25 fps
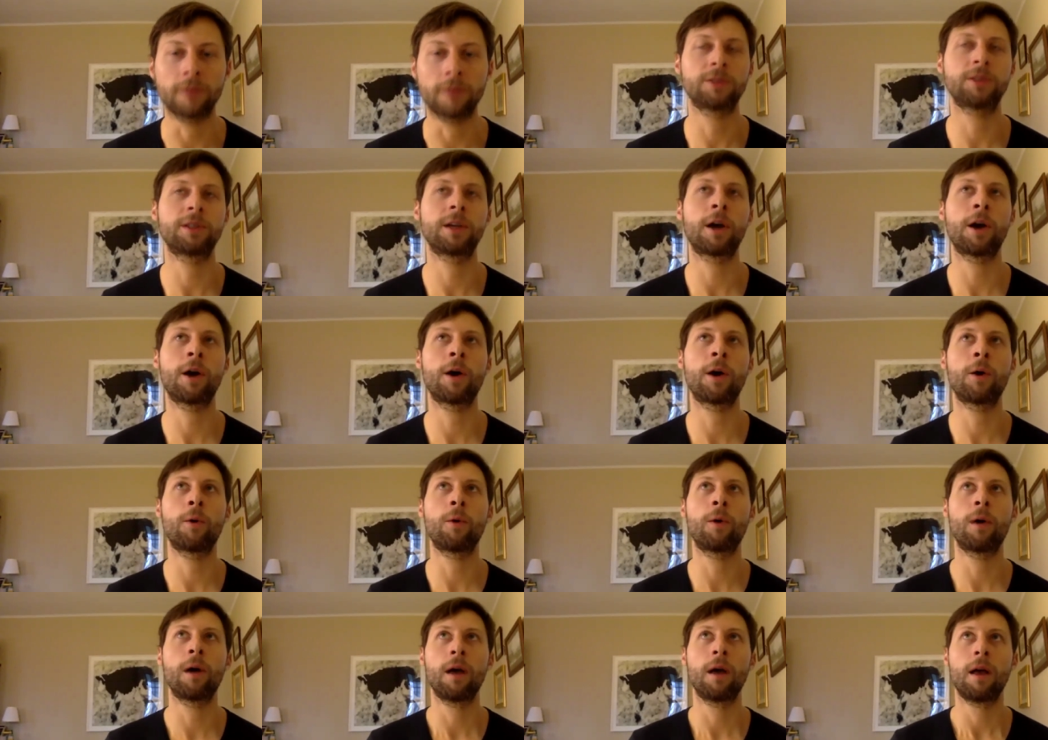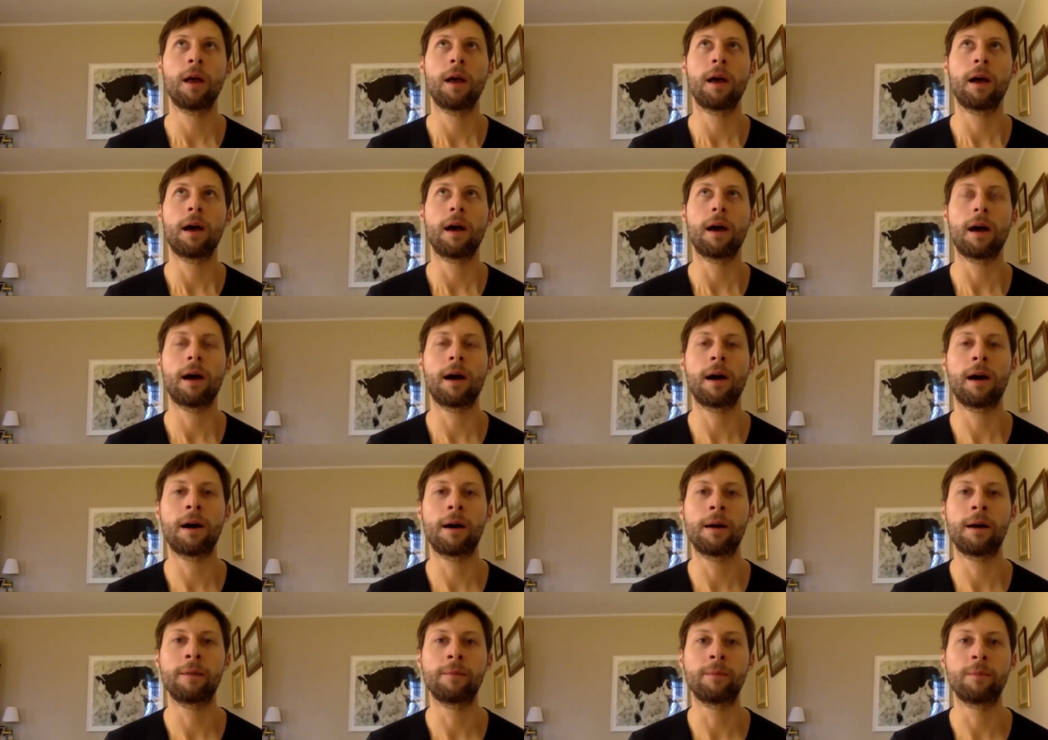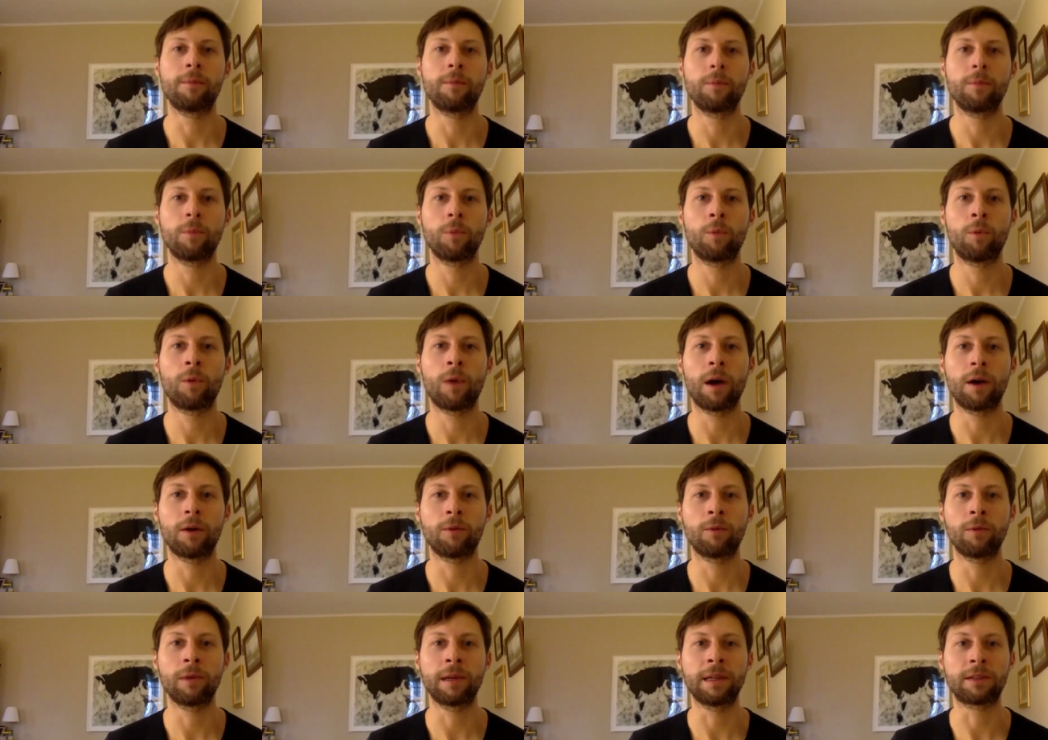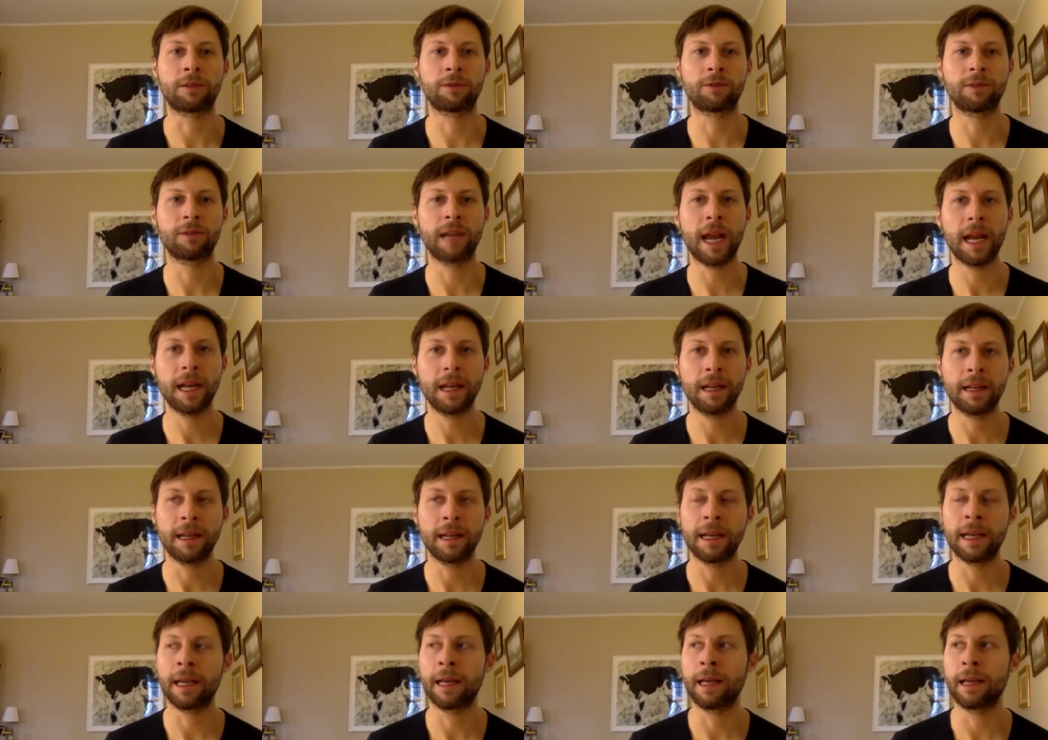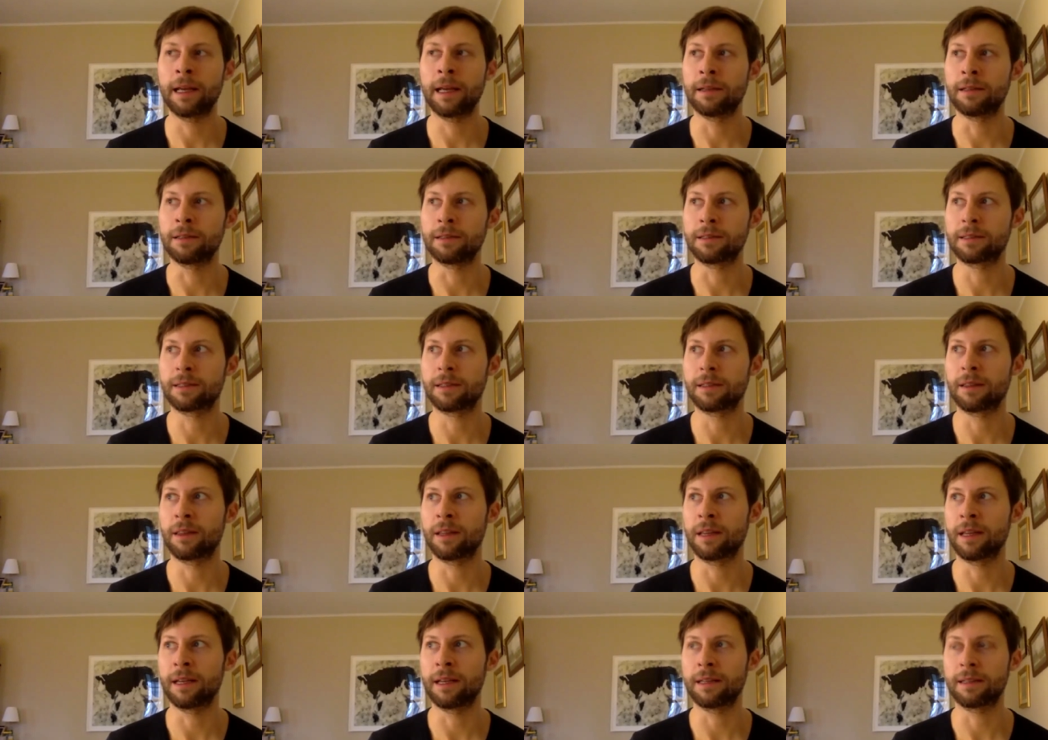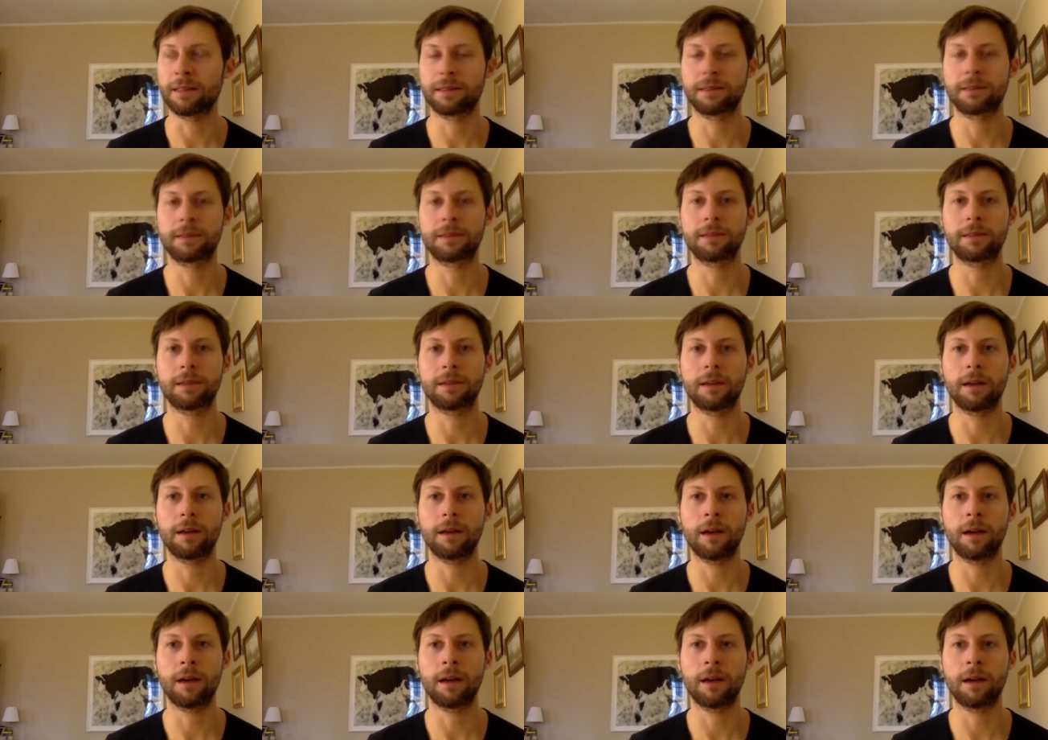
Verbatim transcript: So um, what we created is this